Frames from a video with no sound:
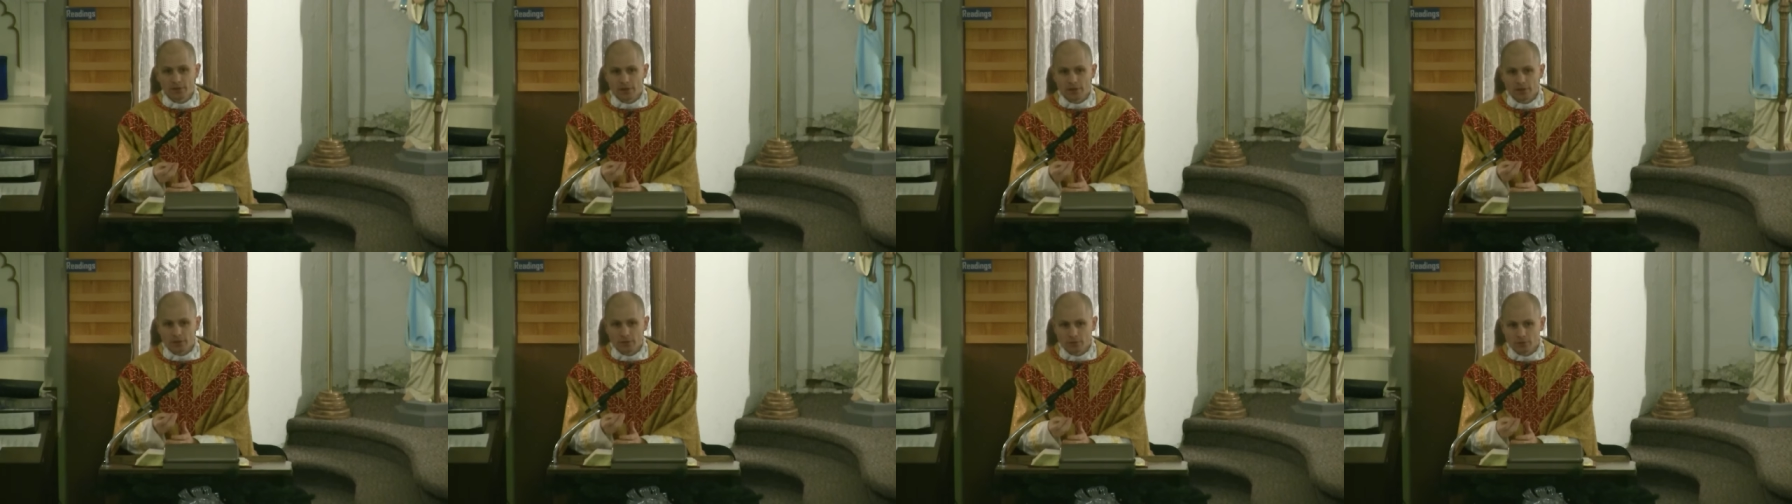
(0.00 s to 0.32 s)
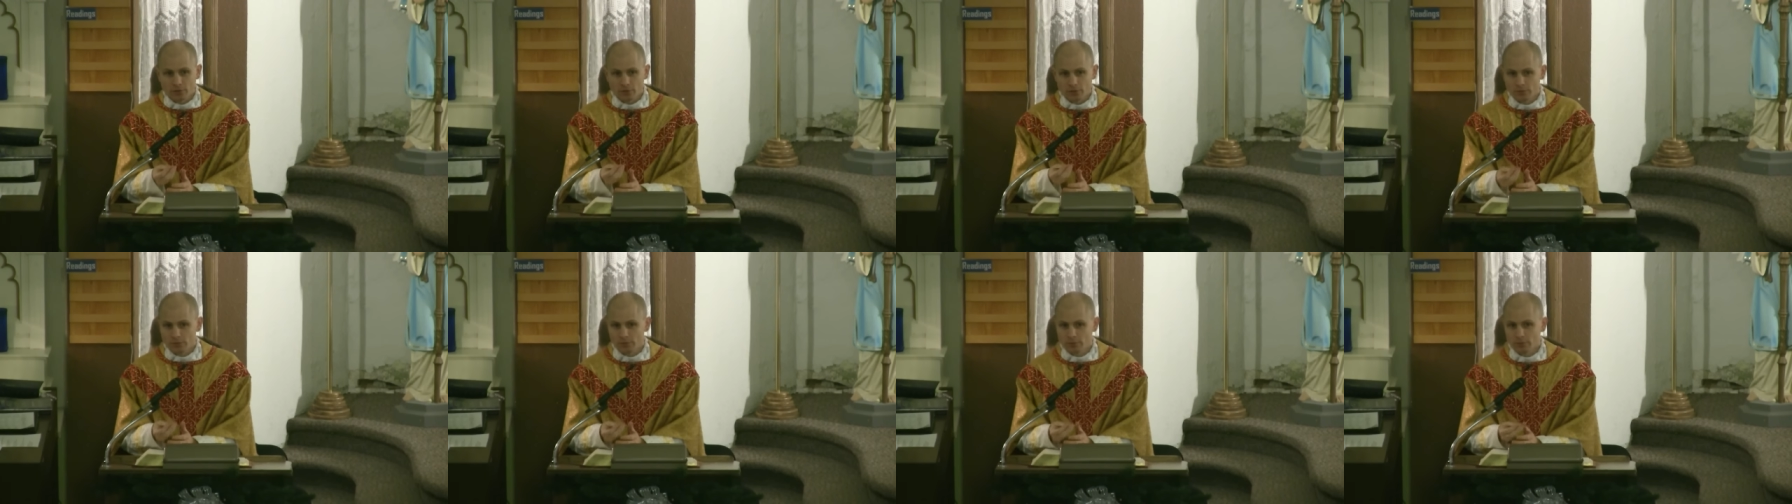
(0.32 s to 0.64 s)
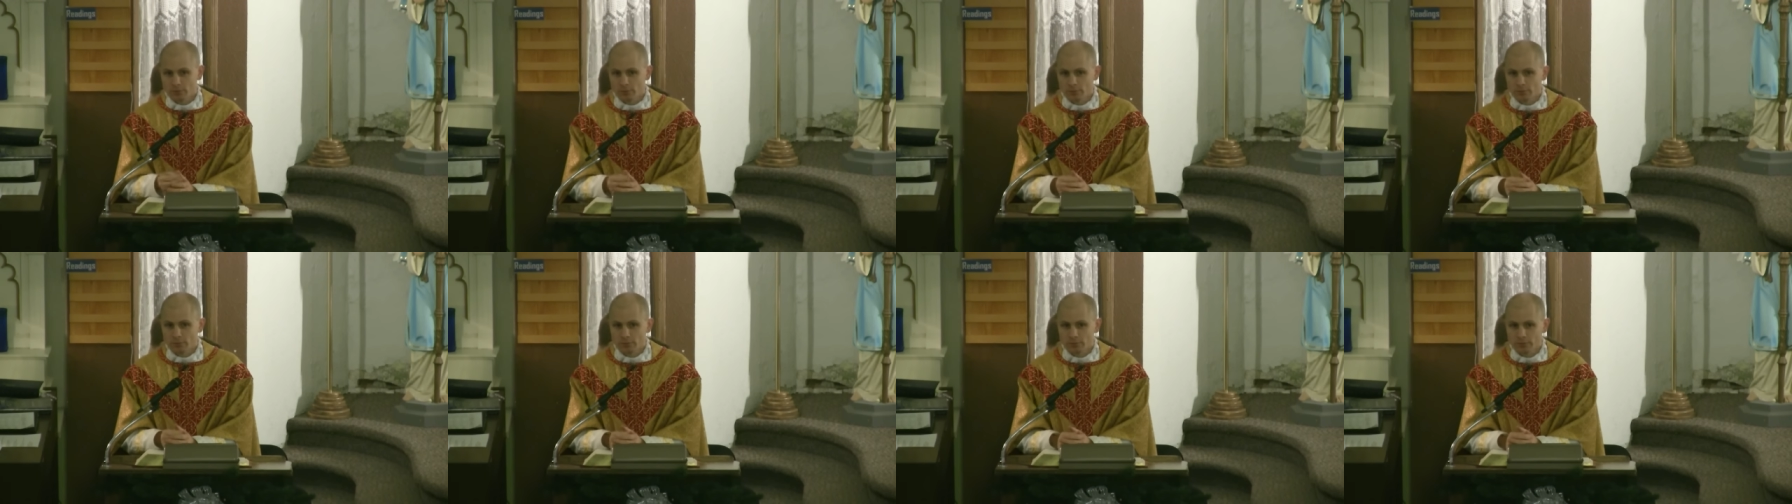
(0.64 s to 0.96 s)
and good
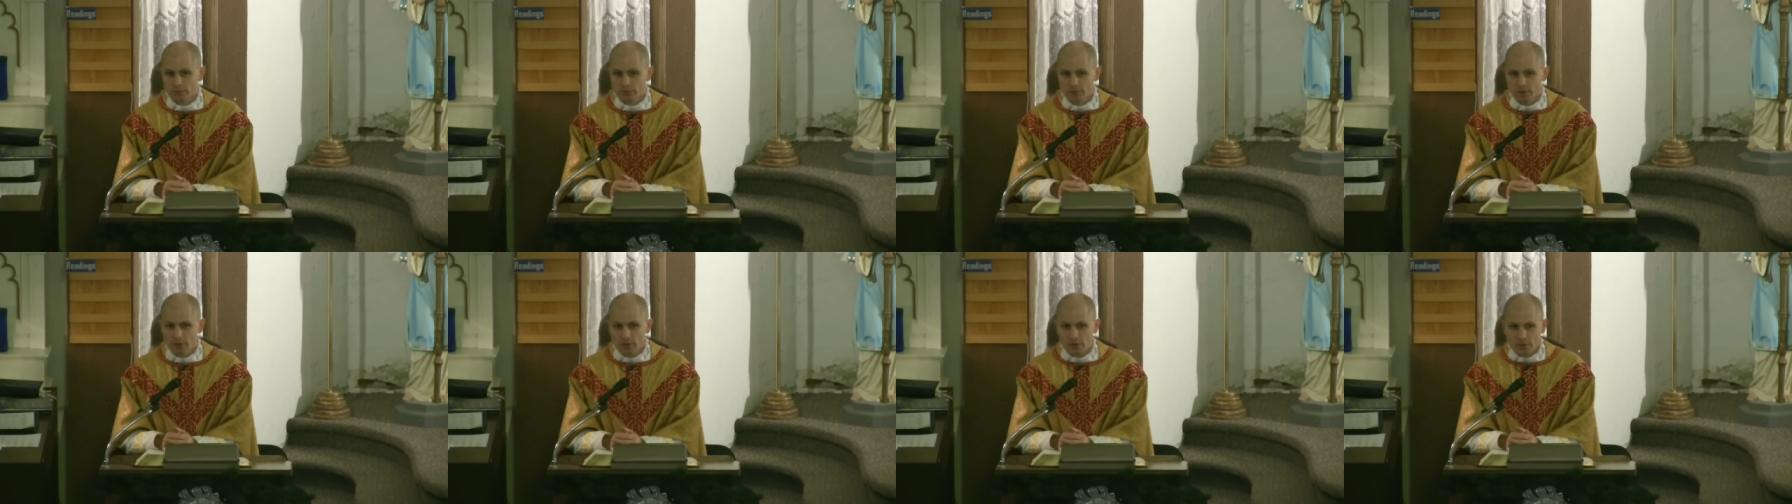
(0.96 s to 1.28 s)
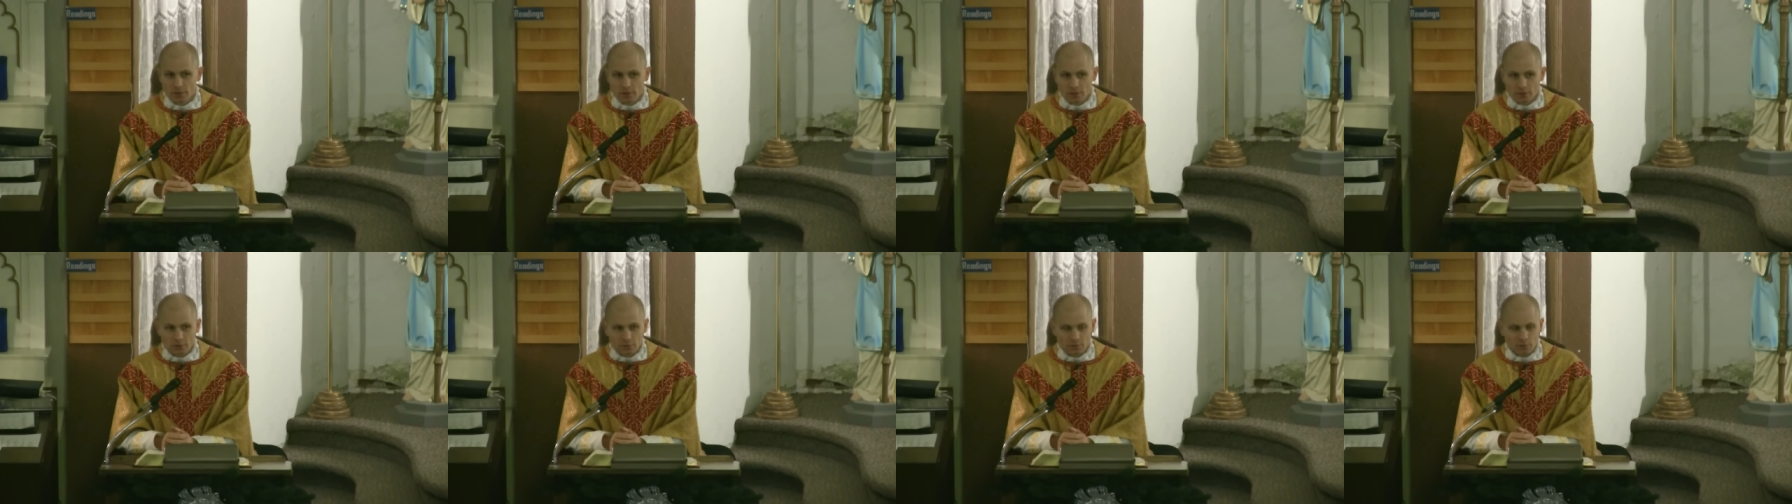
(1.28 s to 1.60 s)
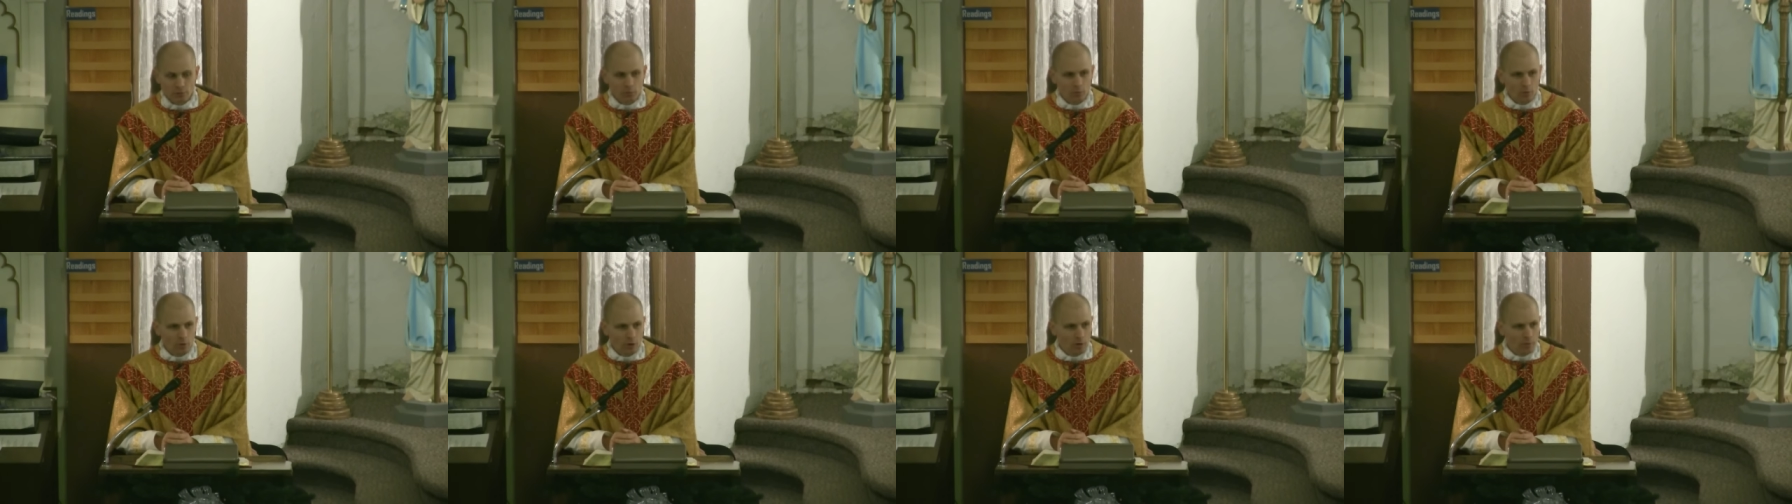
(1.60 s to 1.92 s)
news
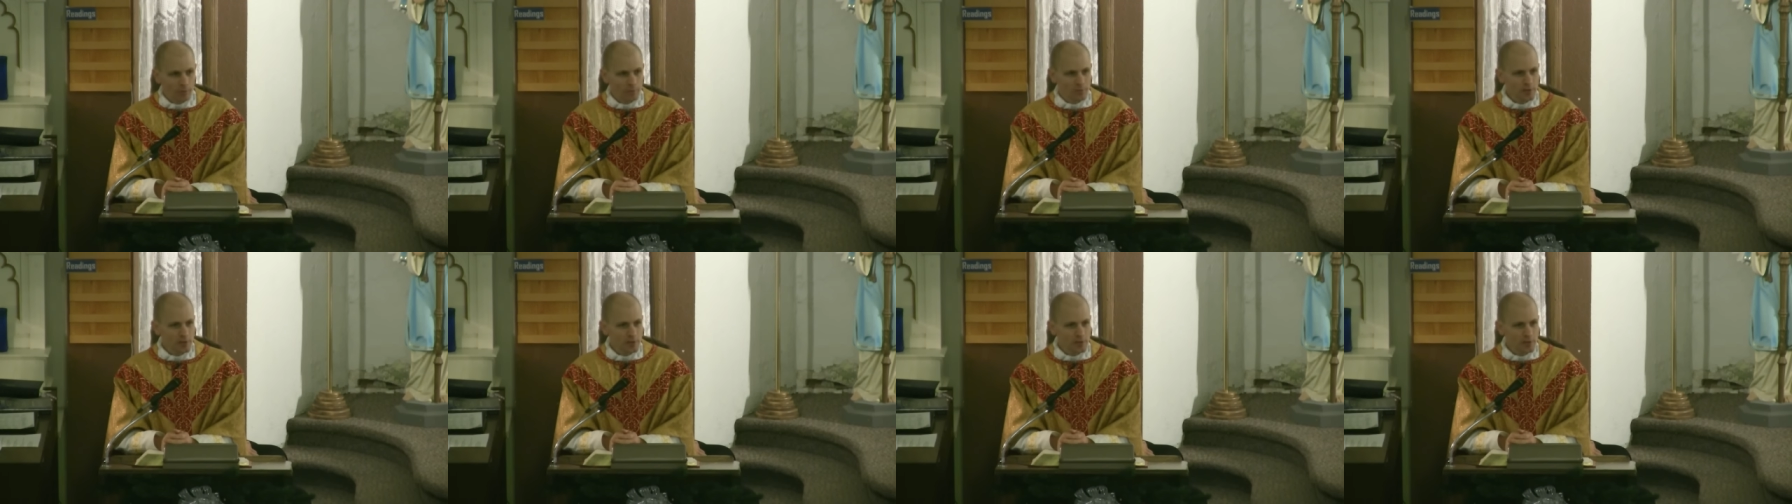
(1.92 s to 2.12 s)
to all